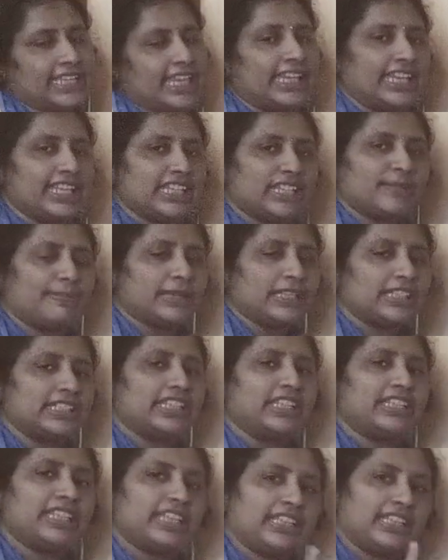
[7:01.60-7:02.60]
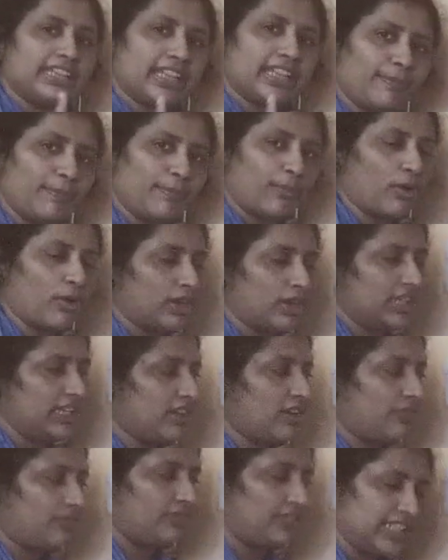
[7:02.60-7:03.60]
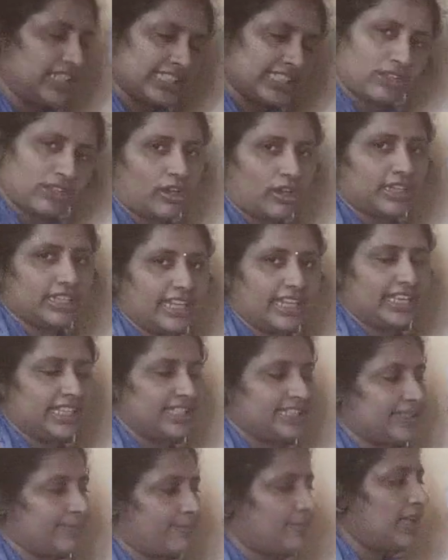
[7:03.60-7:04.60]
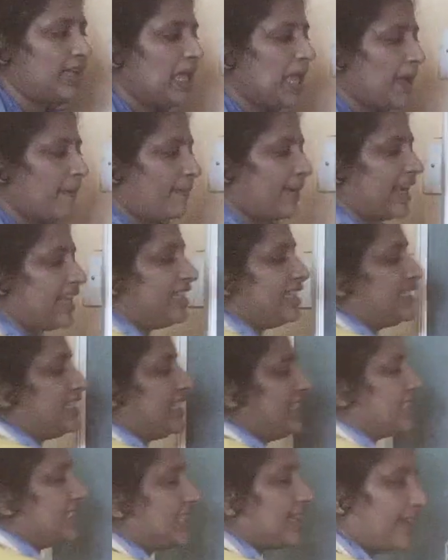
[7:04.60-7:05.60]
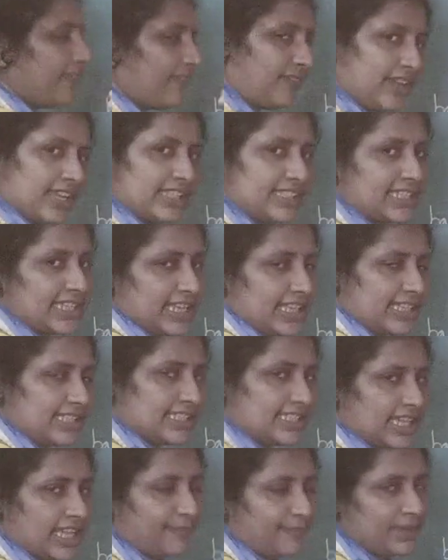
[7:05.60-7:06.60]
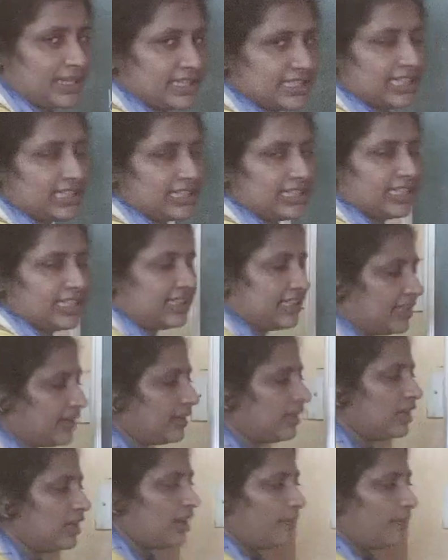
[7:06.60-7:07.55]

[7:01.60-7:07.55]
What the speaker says: cell is present in the body of this organism. Multi, several cells are present in the